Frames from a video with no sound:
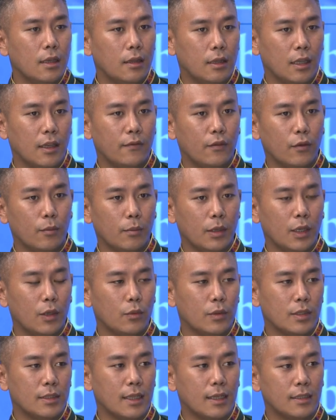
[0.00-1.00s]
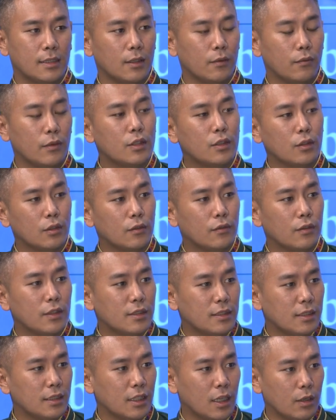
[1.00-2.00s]
thing for me was selecting which
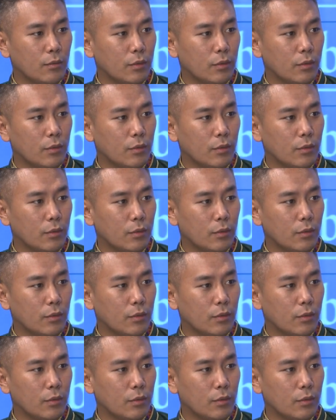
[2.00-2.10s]
university I